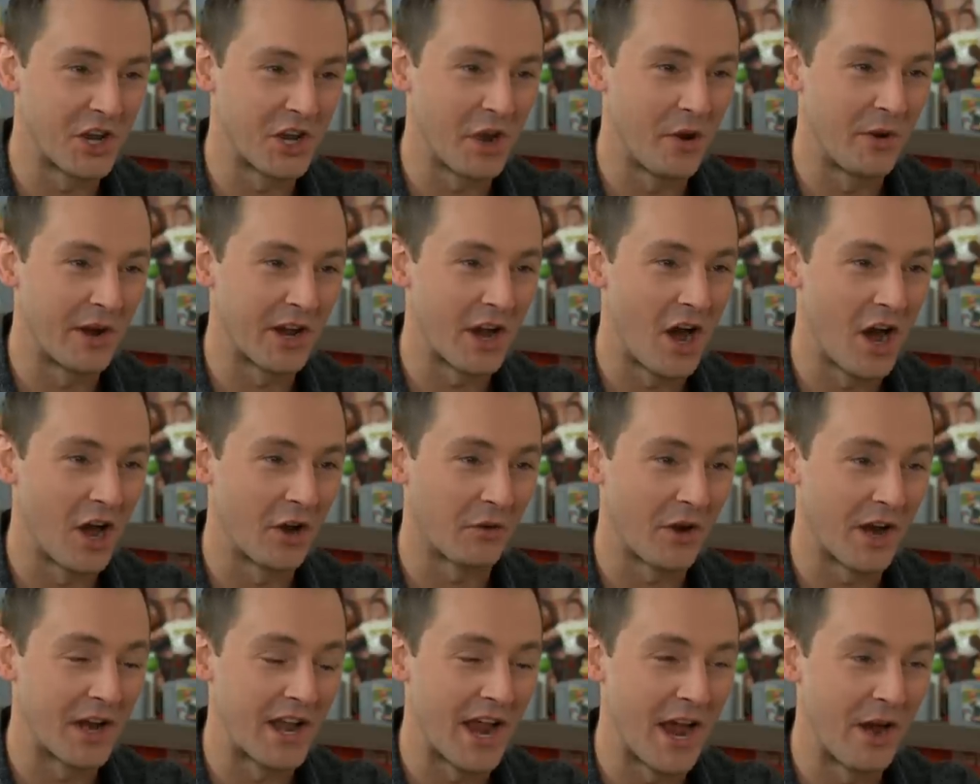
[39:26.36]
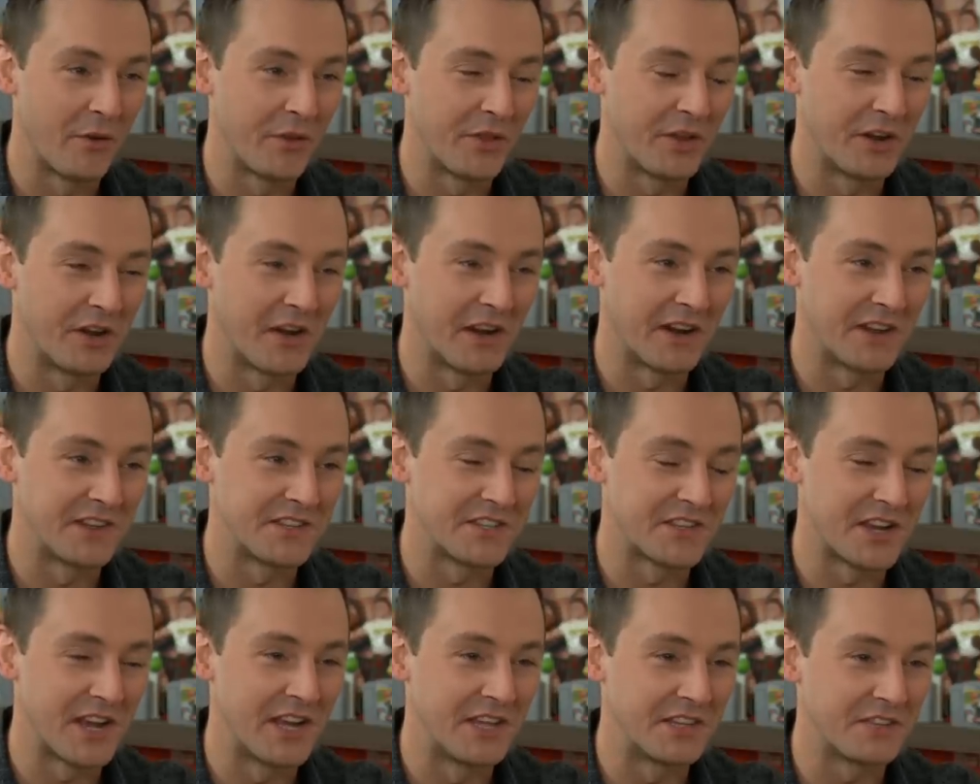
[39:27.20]
going on right now in the United
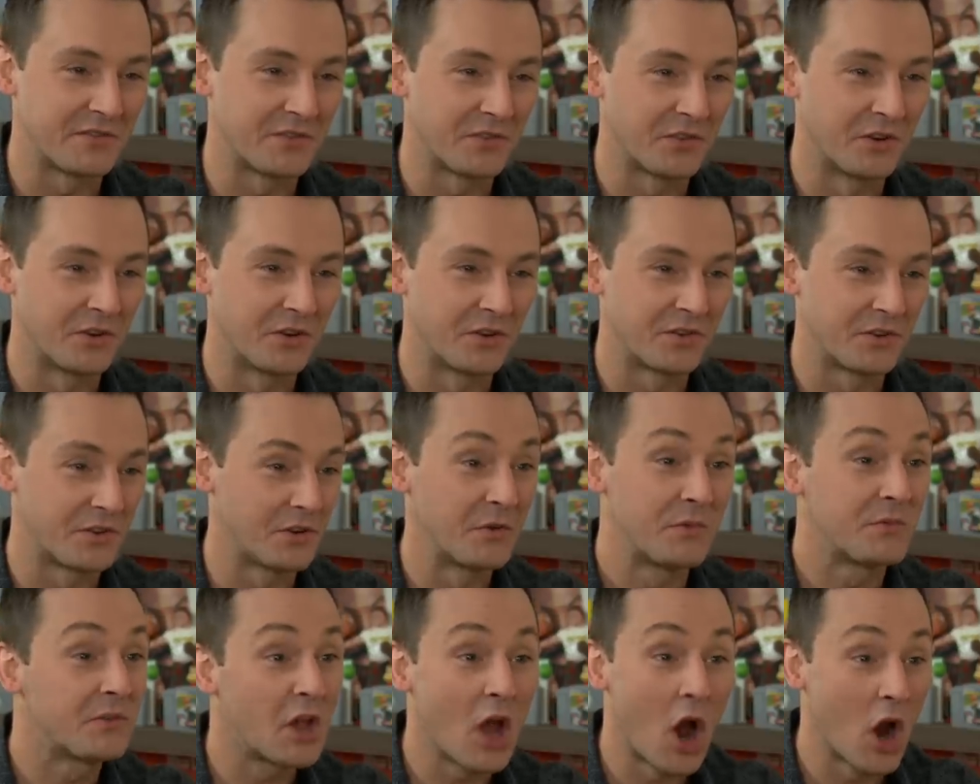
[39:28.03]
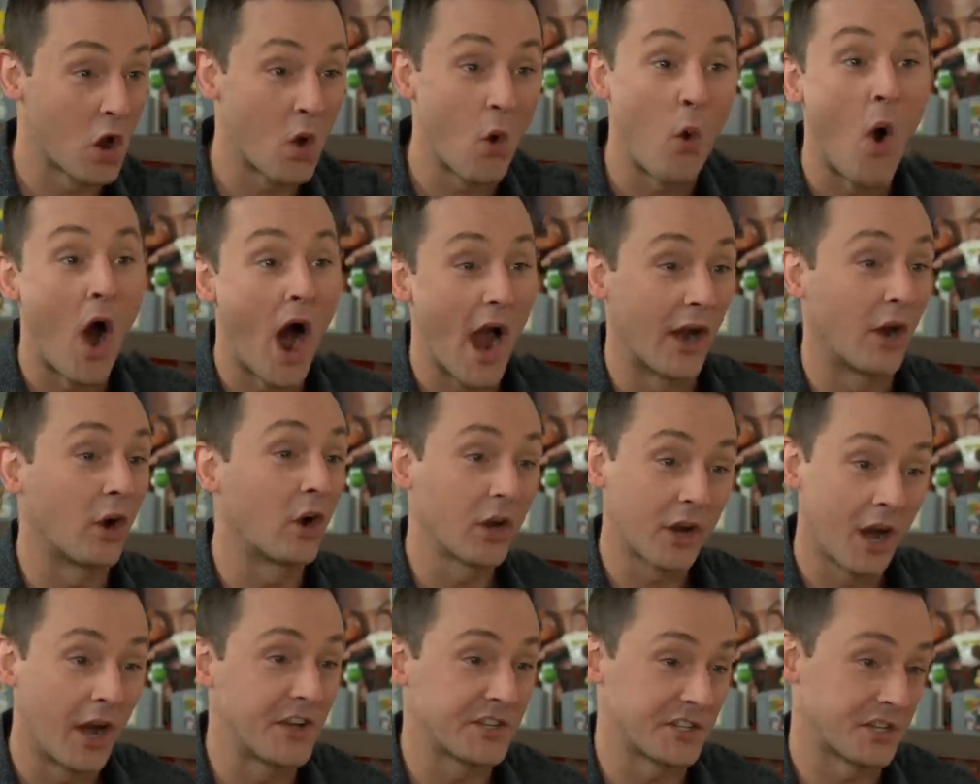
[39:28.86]
States to acquire
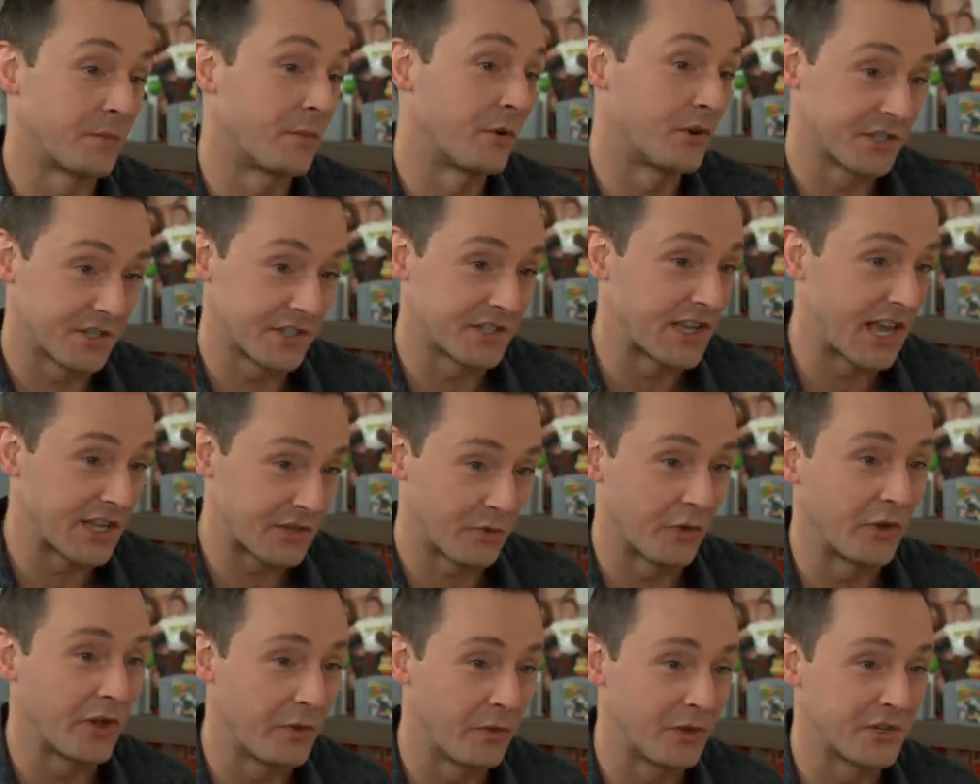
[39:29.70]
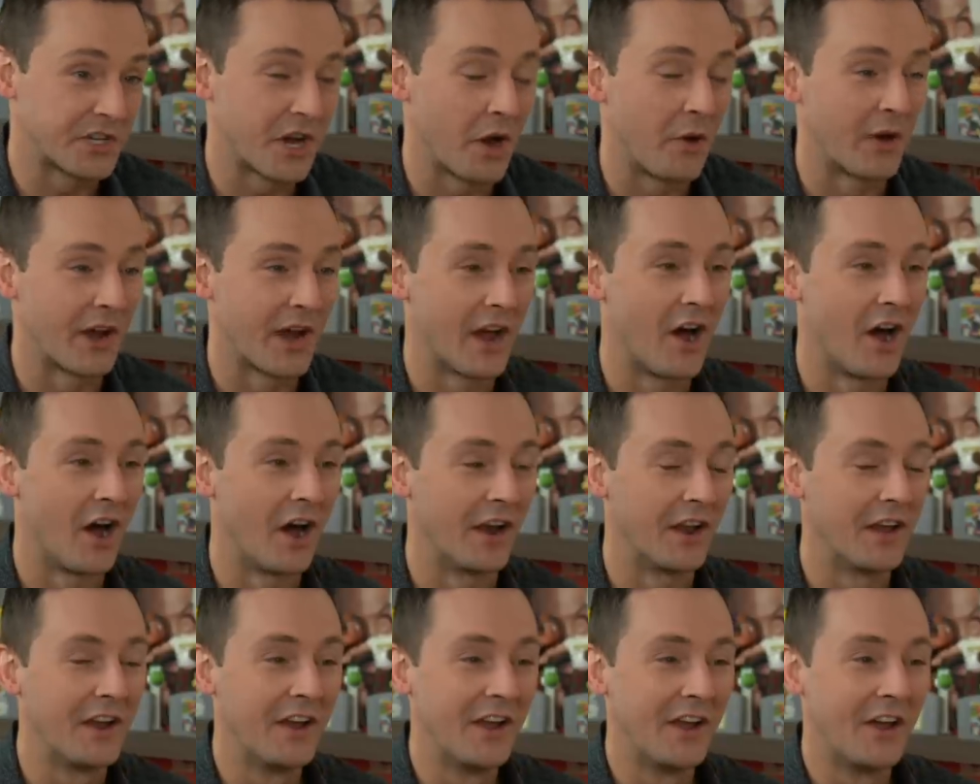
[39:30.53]
customers, because that's really what's going
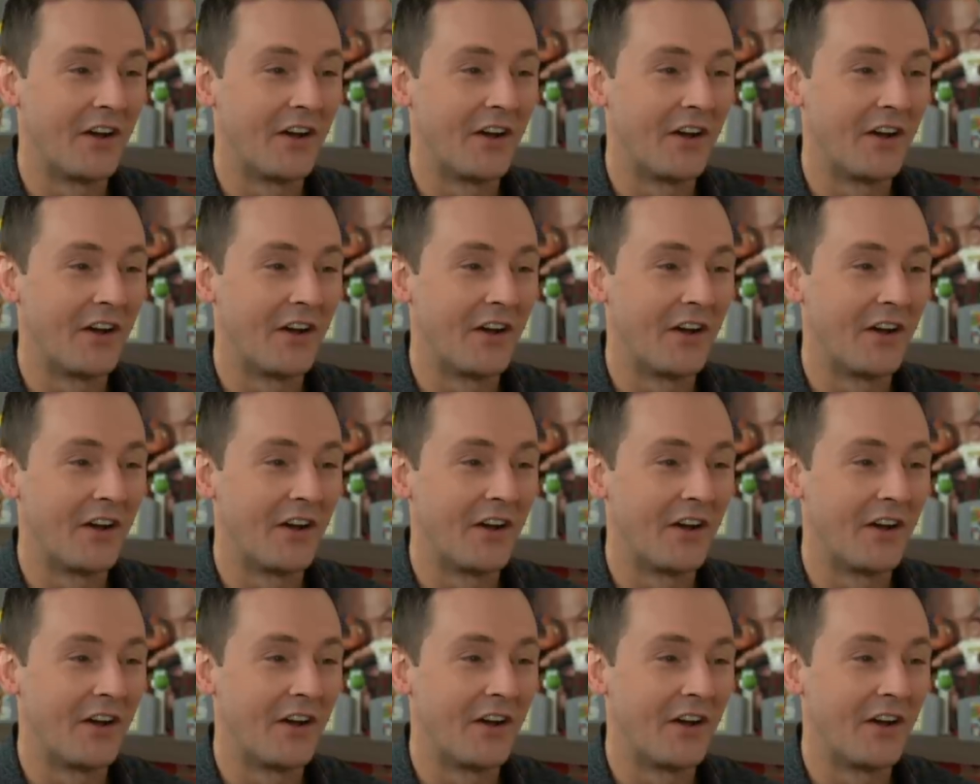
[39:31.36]
on.